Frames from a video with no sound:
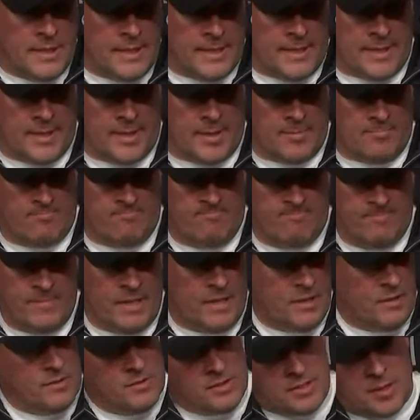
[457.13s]
you
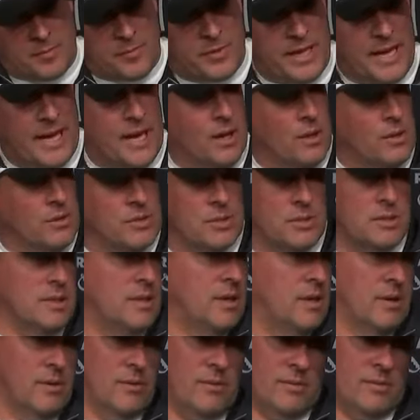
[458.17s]
know, something else,
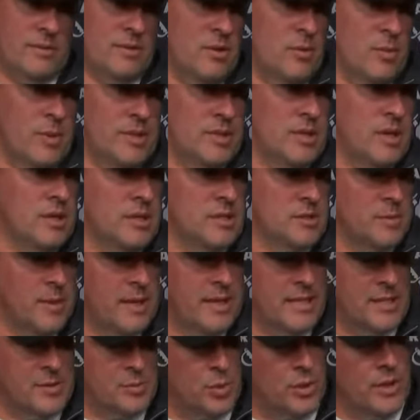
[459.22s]
you know, nobody talks
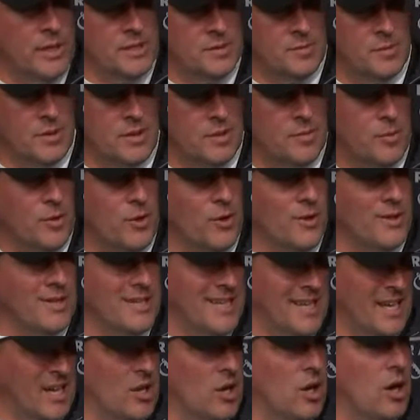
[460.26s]
about his placement of the ball in the
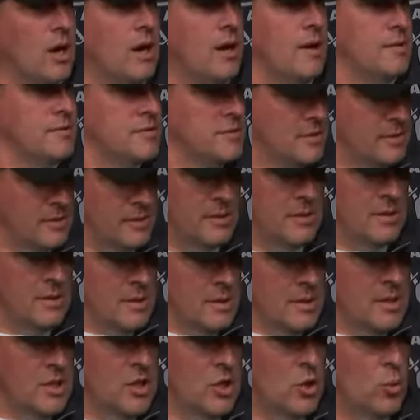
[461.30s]
kickoffs or,
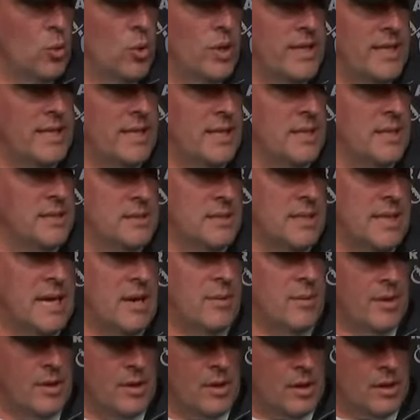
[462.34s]
you know, what he does in
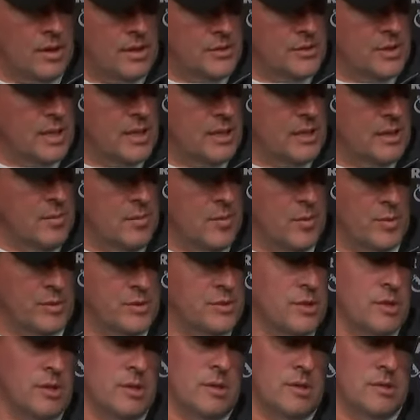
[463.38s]
that regard to try to limit
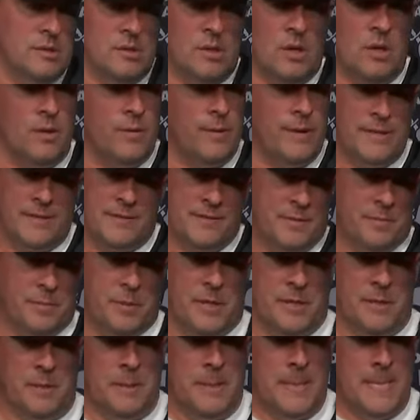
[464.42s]
returners and all the rest of it.
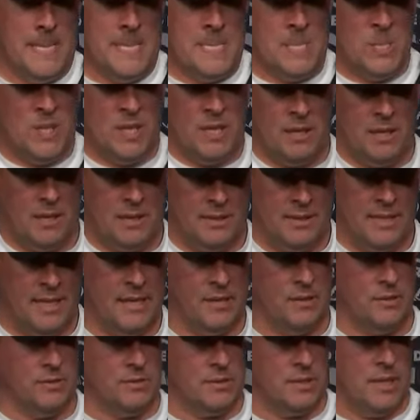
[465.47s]
But
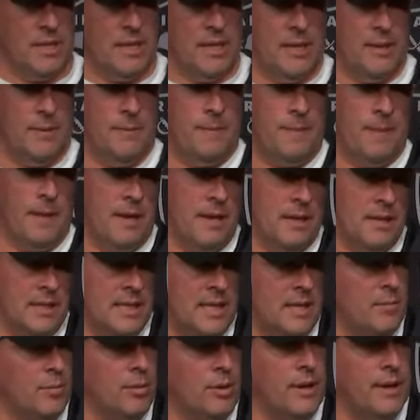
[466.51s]
Daniel's an
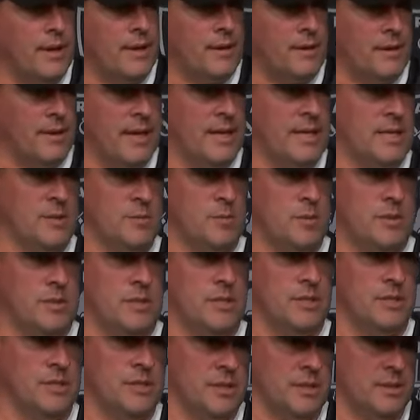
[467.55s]
elite player at his
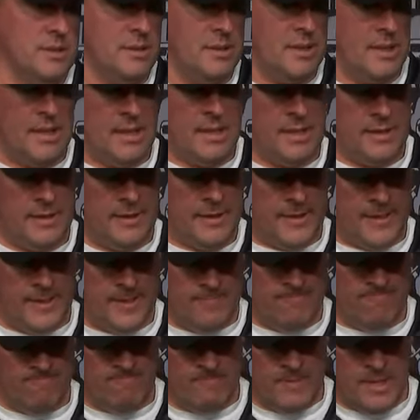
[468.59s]
position.
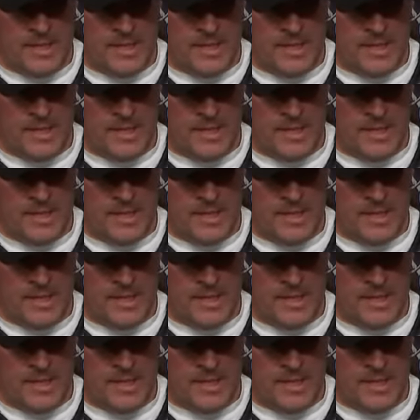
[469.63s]
And